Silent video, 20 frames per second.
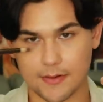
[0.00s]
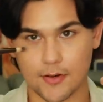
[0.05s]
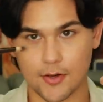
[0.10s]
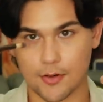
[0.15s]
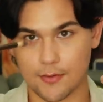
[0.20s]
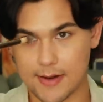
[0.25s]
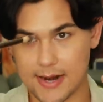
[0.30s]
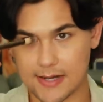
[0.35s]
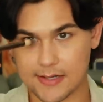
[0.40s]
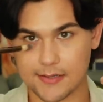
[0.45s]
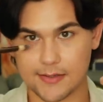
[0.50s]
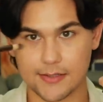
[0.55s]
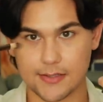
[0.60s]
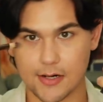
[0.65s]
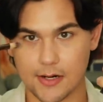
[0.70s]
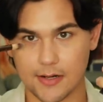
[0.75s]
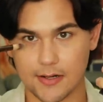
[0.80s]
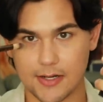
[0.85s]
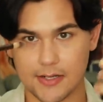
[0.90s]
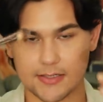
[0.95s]
correct the
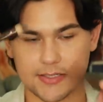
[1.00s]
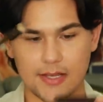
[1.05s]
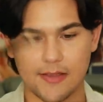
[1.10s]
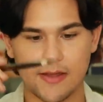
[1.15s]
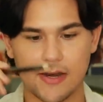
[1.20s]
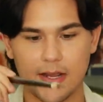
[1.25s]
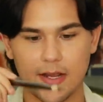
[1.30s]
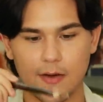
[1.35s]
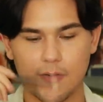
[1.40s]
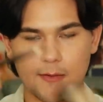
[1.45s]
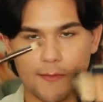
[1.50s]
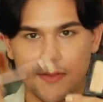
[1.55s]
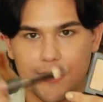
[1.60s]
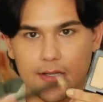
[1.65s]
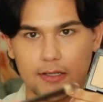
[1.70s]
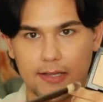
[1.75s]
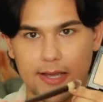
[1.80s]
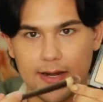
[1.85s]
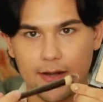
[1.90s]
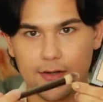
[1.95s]
darkness, and then I go in with
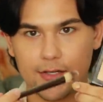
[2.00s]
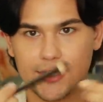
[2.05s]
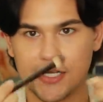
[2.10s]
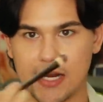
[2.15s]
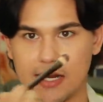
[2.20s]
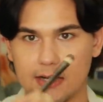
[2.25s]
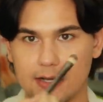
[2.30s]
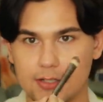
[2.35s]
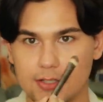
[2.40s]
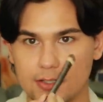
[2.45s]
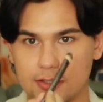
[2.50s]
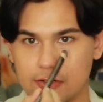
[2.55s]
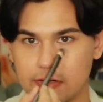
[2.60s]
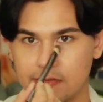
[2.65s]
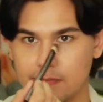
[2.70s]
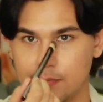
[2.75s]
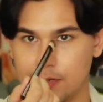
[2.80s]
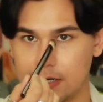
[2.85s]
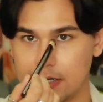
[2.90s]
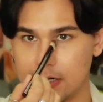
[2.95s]
the lighter shade and just sort
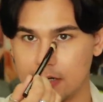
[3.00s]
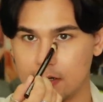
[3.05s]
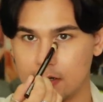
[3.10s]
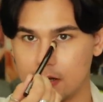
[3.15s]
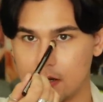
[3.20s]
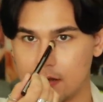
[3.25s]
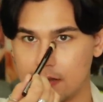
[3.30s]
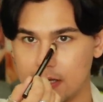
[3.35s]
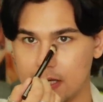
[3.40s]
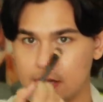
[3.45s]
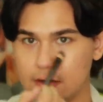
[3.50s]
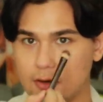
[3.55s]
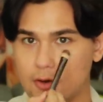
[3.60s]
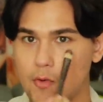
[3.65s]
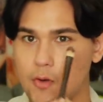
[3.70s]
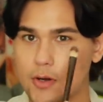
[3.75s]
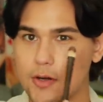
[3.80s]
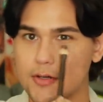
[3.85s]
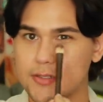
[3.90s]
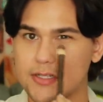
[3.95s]
of put it on the inner
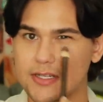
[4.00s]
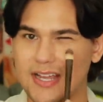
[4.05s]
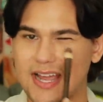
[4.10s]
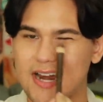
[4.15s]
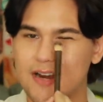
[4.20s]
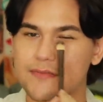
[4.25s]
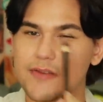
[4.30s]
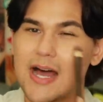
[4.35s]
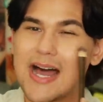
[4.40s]
corners and kind of